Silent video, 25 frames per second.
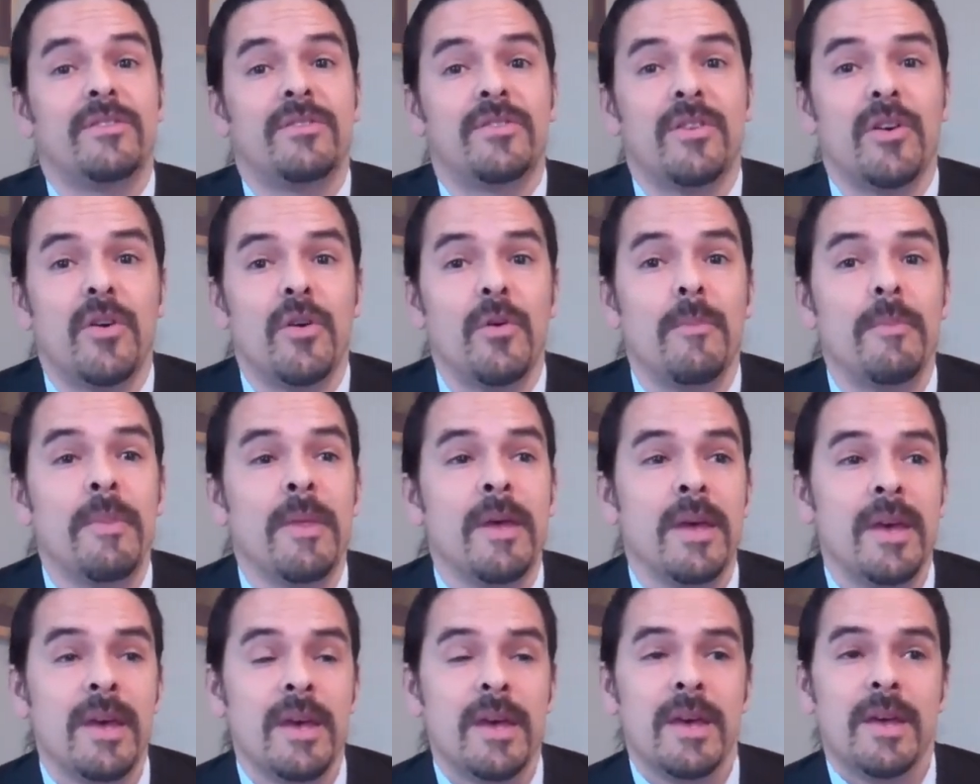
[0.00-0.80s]
So
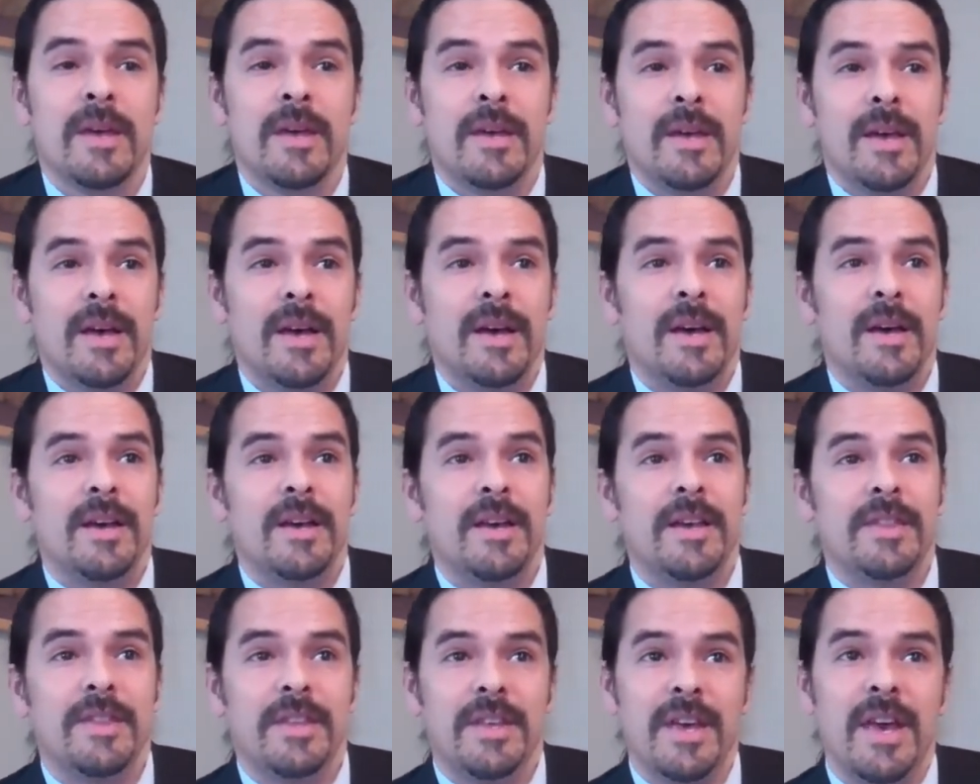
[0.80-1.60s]

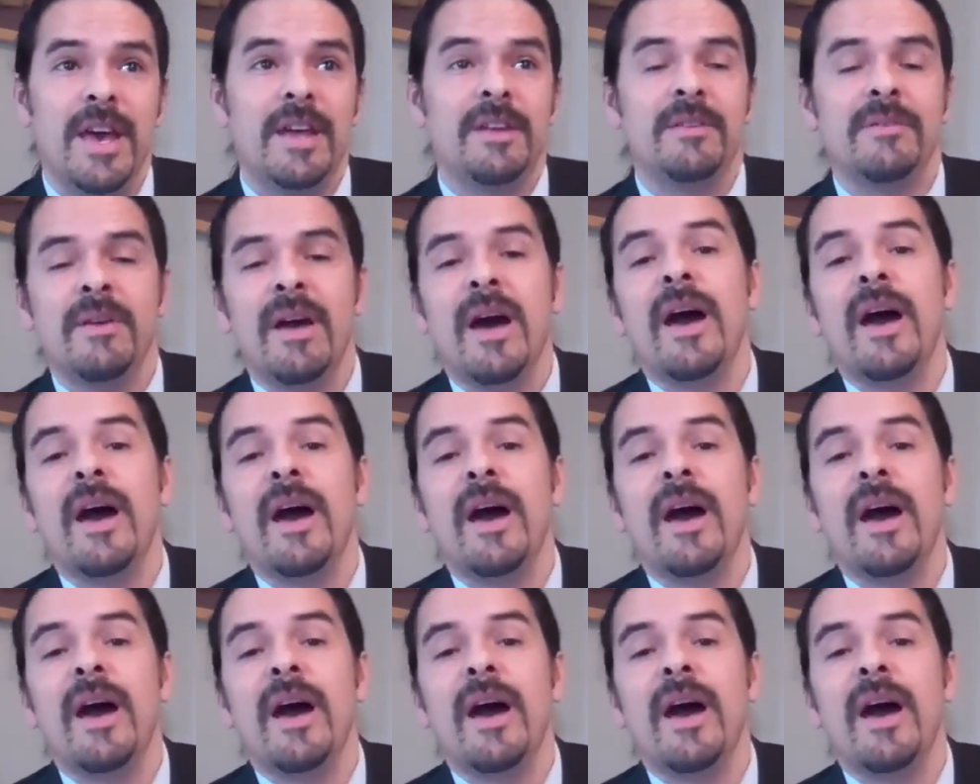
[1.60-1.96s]
in the end,